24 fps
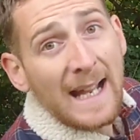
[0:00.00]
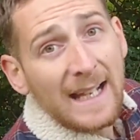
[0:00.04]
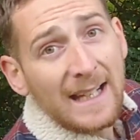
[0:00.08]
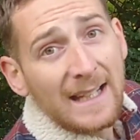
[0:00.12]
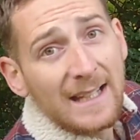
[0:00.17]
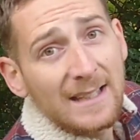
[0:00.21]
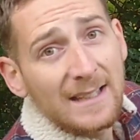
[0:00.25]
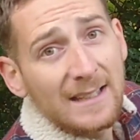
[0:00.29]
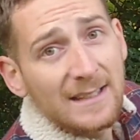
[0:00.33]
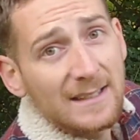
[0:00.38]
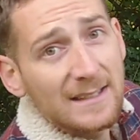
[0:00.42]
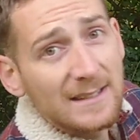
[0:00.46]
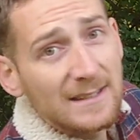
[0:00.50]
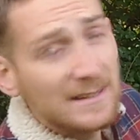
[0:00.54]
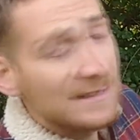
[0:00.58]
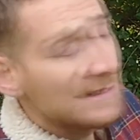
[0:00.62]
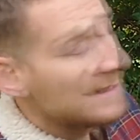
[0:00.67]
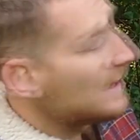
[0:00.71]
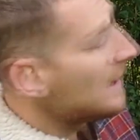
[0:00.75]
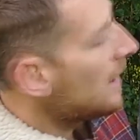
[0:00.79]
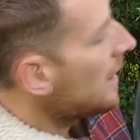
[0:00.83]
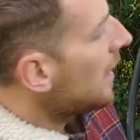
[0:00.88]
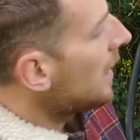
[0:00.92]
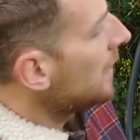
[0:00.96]
in black.
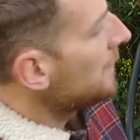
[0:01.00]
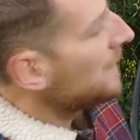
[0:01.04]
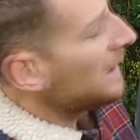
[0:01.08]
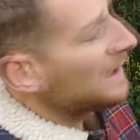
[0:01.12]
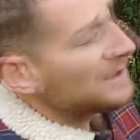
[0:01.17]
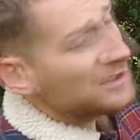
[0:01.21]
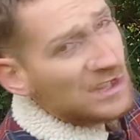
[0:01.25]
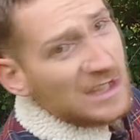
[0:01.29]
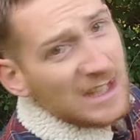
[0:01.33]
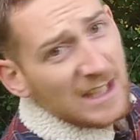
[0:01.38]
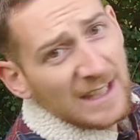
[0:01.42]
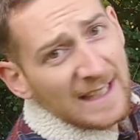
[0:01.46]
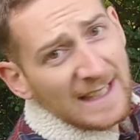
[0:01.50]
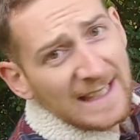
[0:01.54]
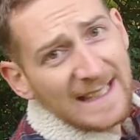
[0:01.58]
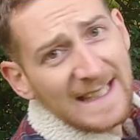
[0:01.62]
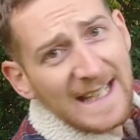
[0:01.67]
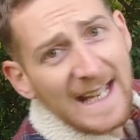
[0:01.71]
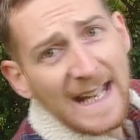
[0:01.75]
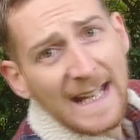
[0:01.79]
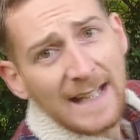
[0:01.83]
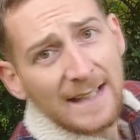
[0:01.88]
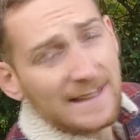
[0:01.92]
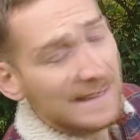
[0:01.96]
I'm actually
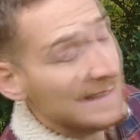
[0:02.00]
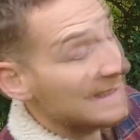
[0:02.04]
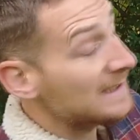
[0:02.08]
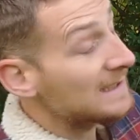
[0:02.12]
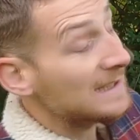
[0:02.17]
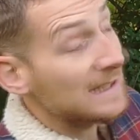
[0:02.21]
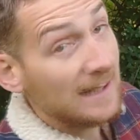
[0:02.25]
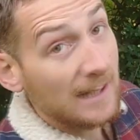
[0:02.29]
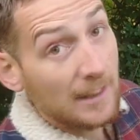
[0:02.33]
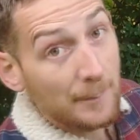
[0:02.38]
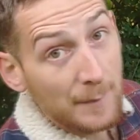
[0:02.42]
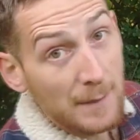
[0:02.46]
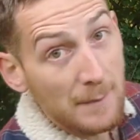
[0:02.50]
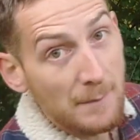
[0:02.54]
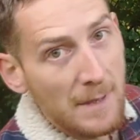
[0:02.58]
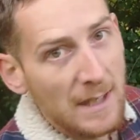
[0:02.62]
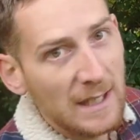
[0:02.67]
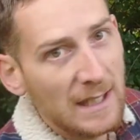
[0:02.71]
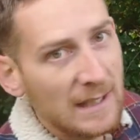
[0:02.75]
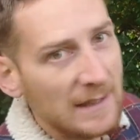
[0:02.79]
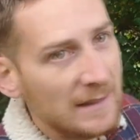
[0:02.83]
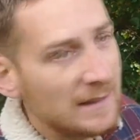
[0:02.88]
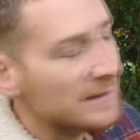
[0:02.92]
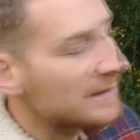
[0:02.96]
going to get, it's something I've
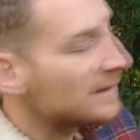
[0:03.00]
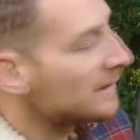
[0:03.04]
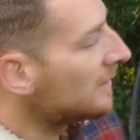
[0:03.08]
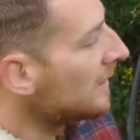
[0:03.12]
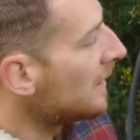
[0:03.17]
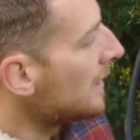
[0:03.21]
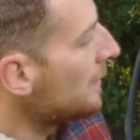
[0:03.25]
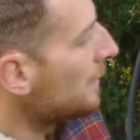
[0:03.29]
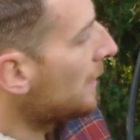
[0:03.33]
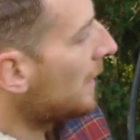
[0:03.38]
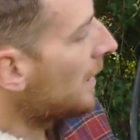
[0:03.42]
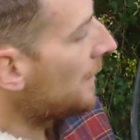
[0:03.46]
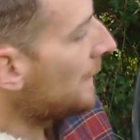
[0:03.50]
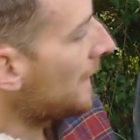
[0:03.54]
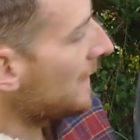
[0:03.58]
been meaning to do,